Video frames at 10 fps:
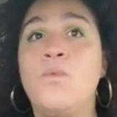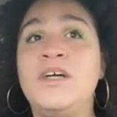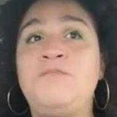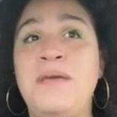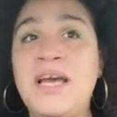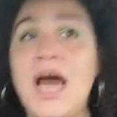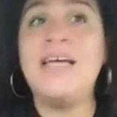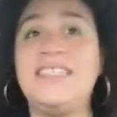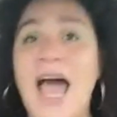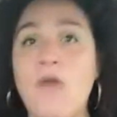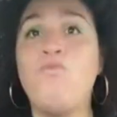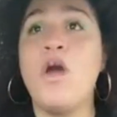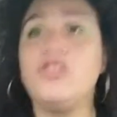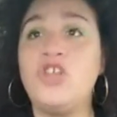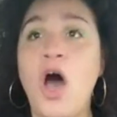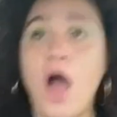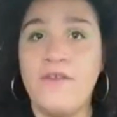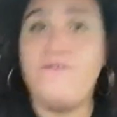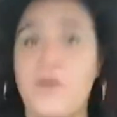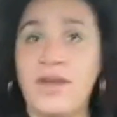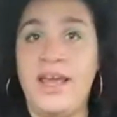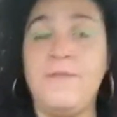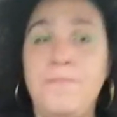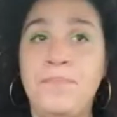was because I worked hard for it.